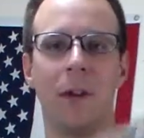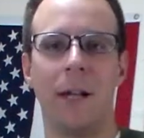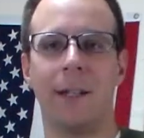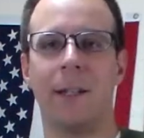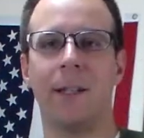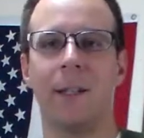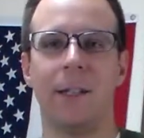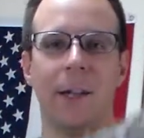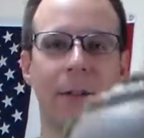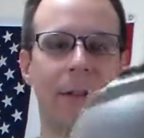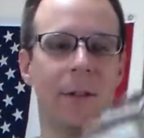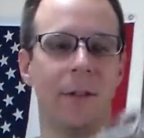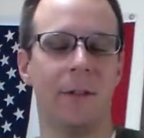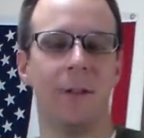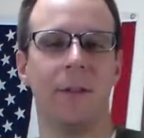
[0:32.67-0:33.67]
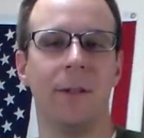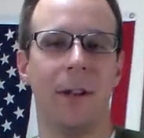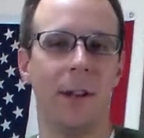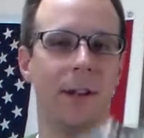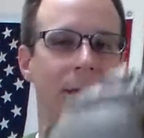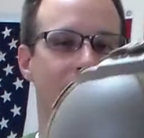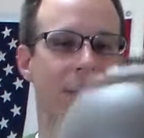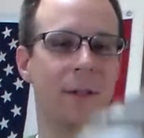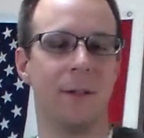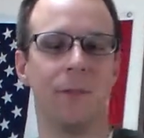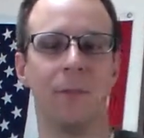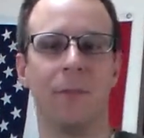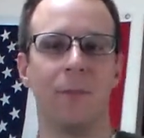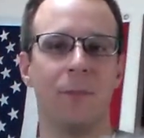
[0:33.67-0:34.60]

practically nothing. I think it's